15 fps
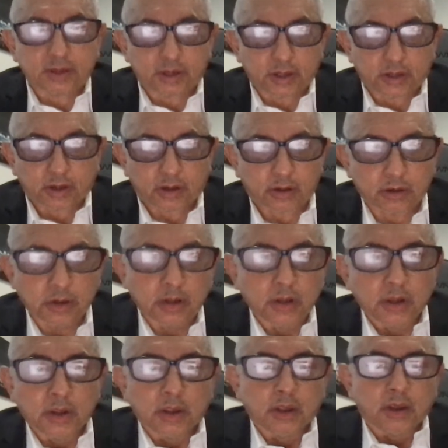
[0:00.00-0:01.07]
here.
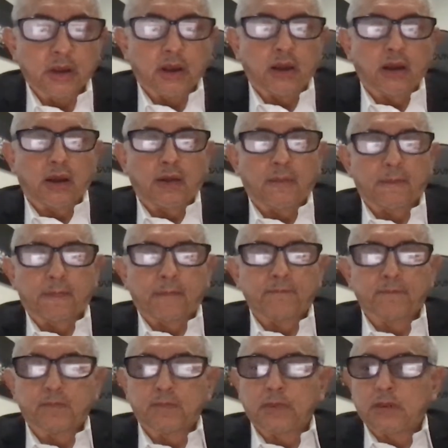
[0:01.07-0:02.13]
Uh,
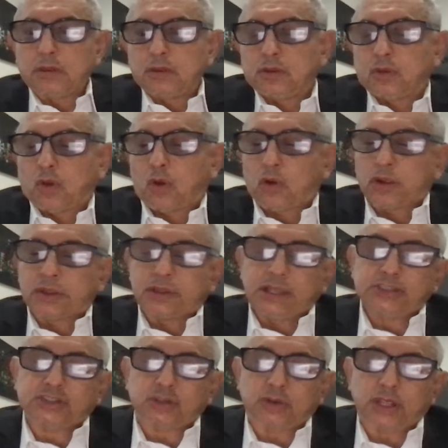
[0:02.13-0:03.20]

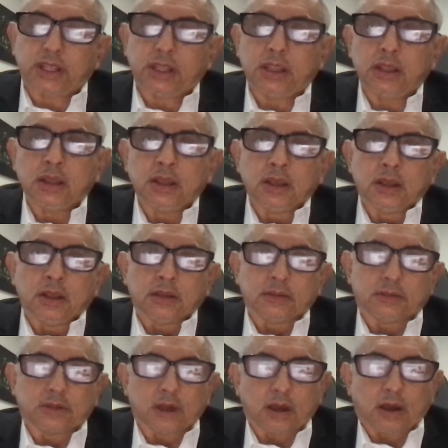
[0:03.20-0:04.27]
Initially,
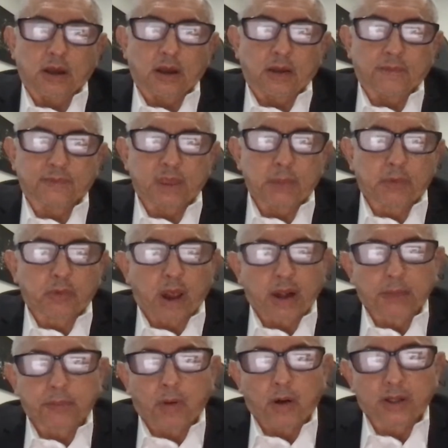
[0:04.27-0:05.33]
the
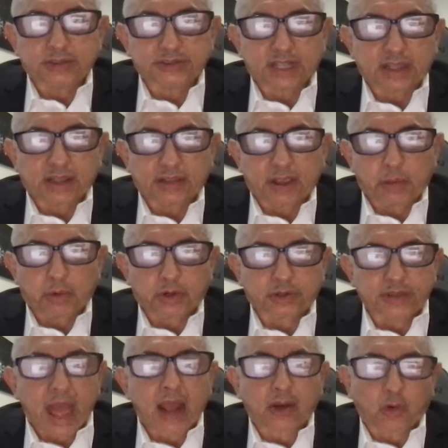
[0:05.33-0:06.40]
Democratic Party said that they were
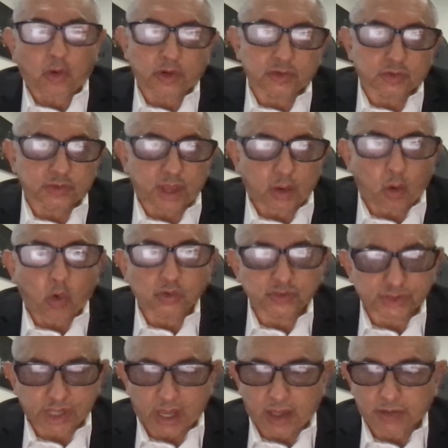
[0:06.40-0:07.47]
not going to
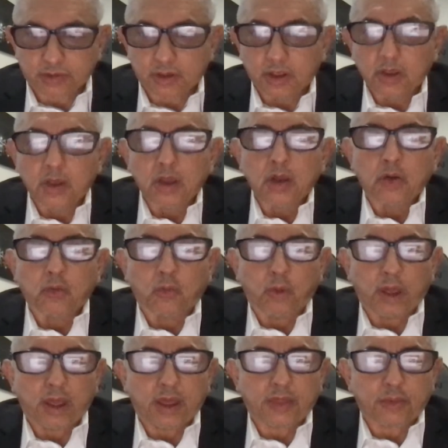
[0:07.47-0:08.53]
negotiate
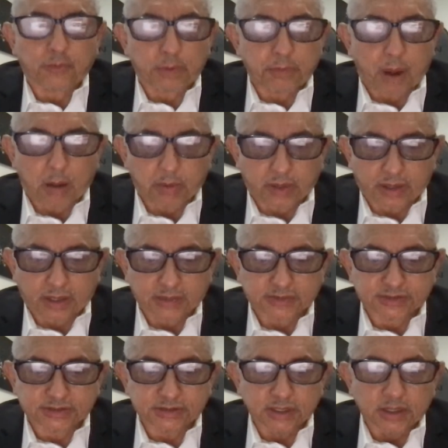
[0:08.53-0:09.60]
with
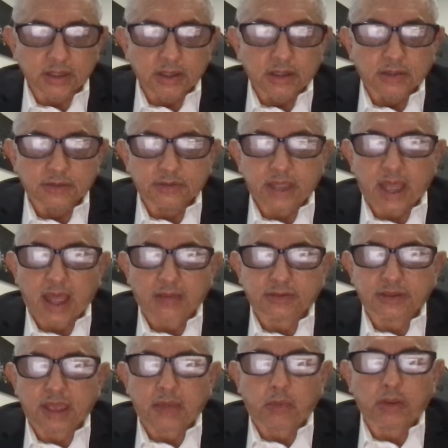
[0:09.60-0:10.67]
Republicans, that
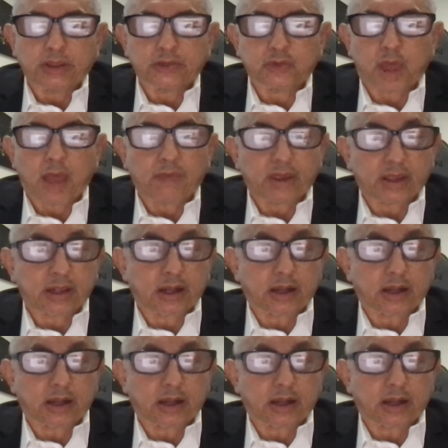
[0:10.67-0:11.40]
they wanted to have a